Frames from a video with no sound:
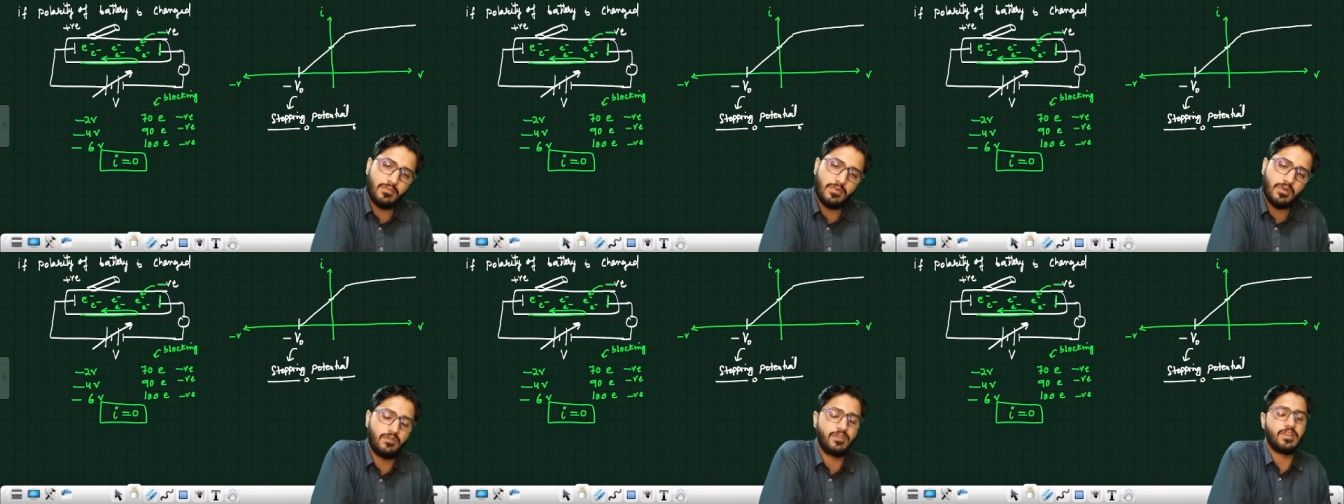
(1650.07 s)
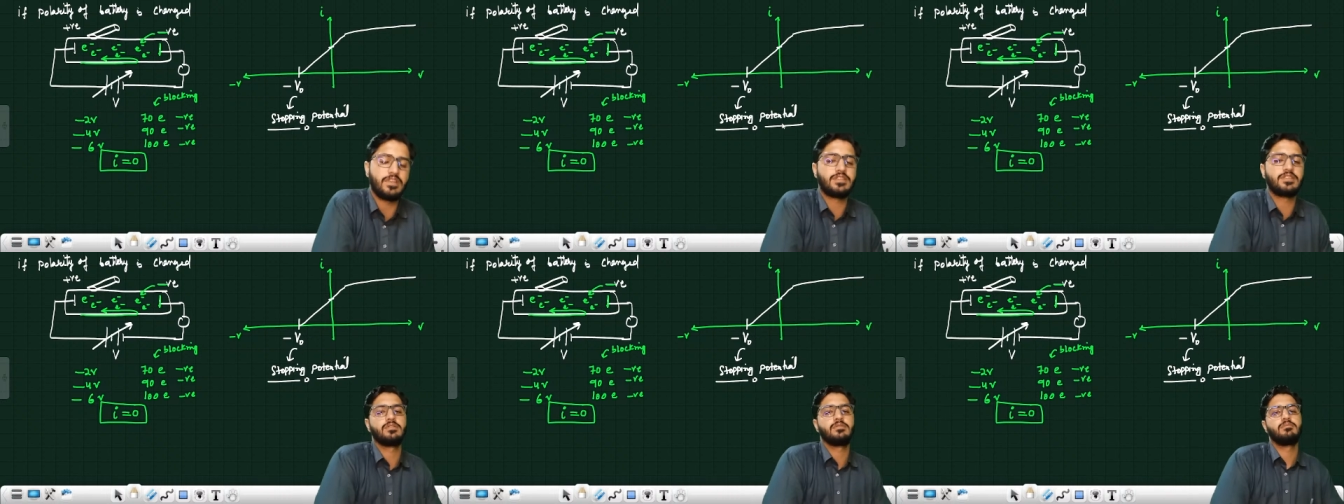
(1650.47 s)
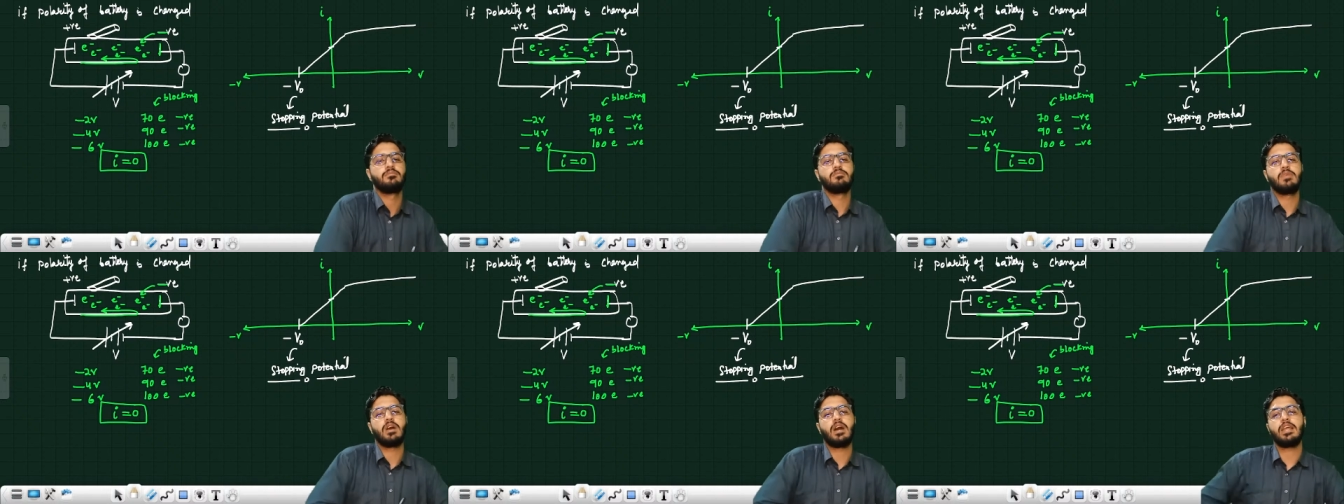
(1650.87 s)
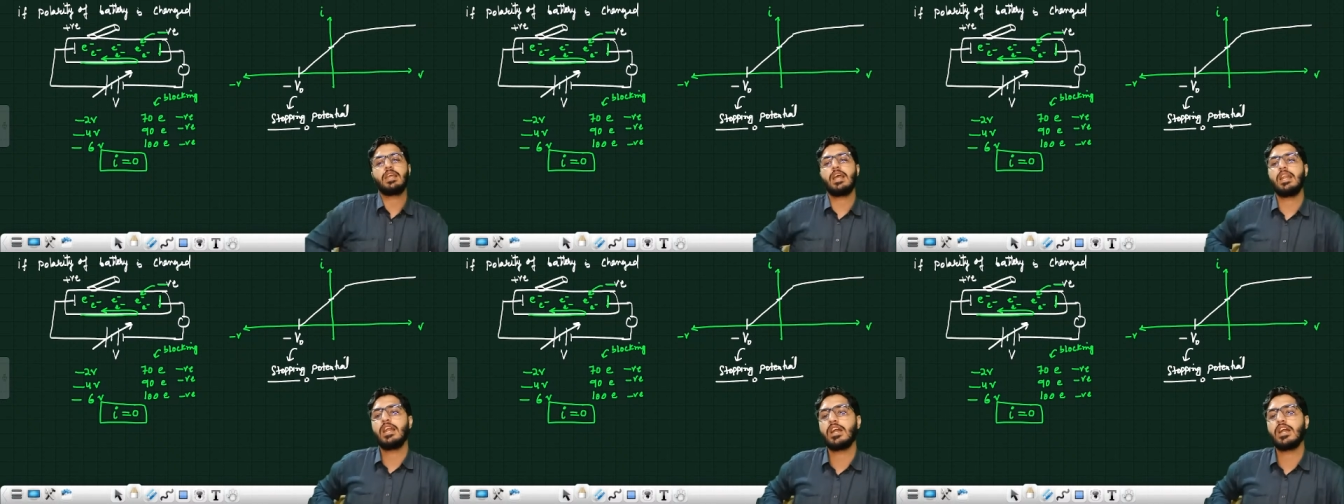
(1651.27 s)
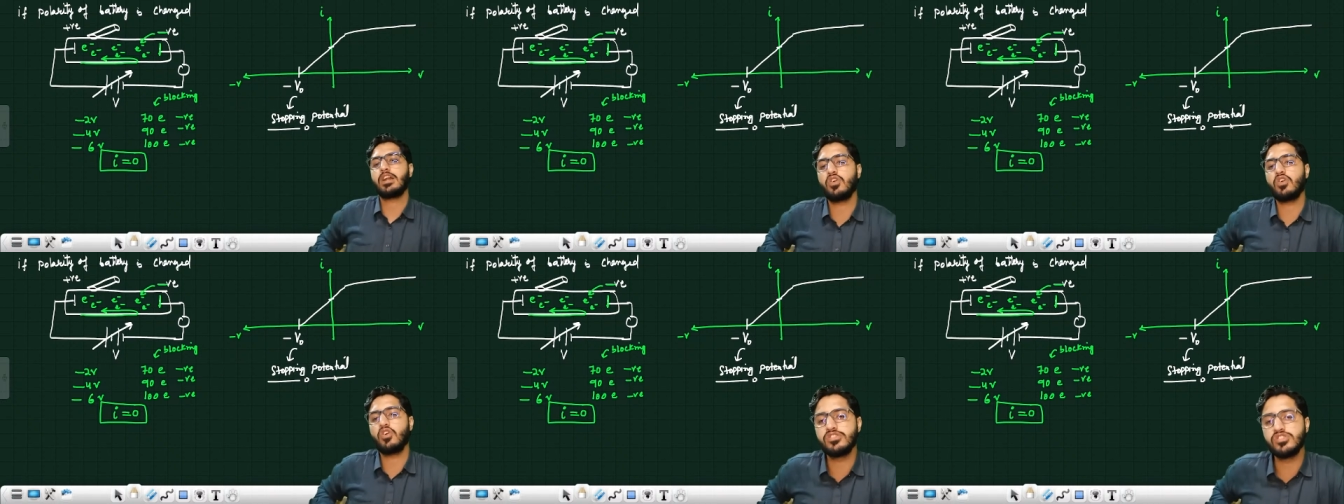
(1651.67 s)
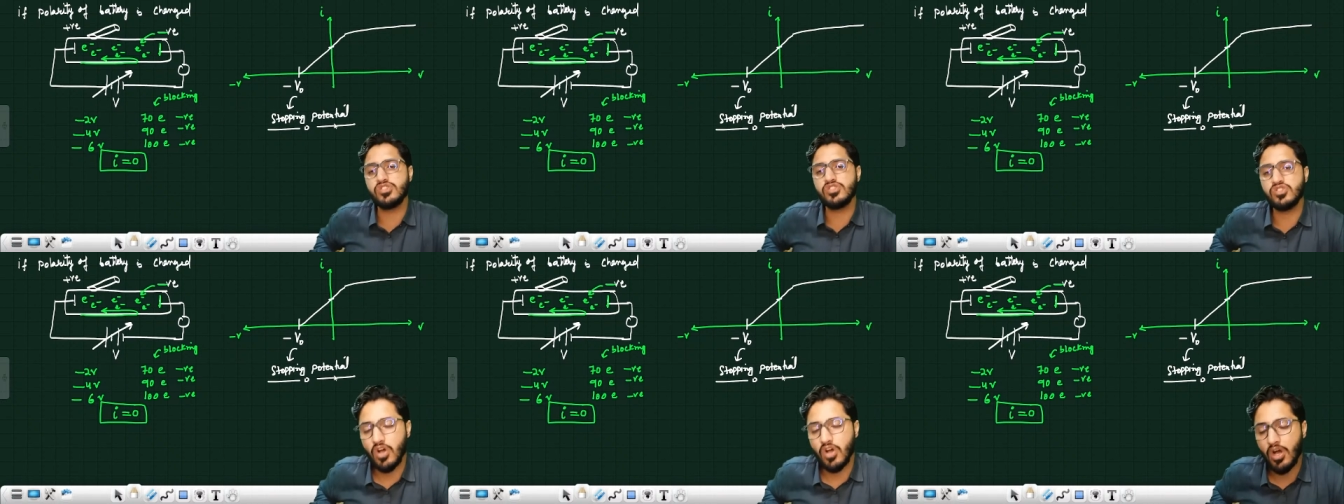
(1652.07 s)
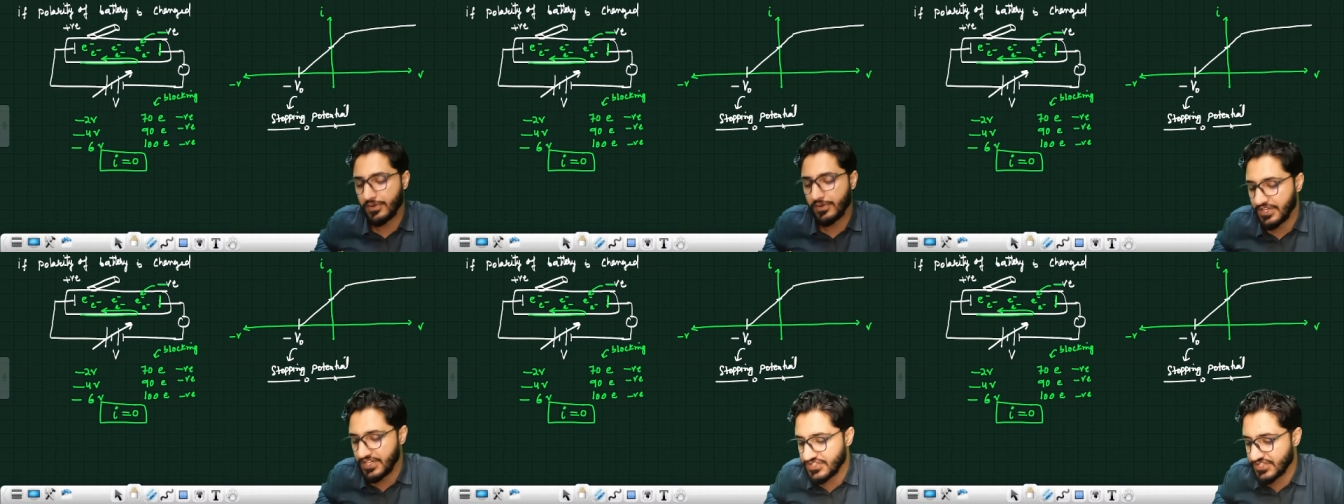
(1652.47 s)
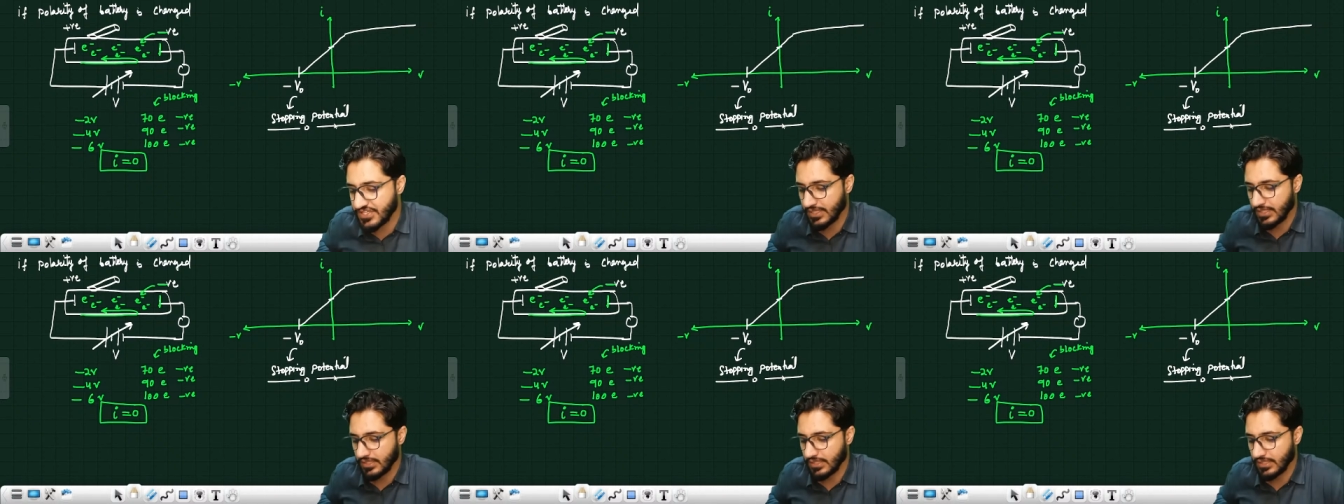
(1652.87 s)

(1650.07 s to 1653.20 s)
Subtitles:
which my electron stop reaching.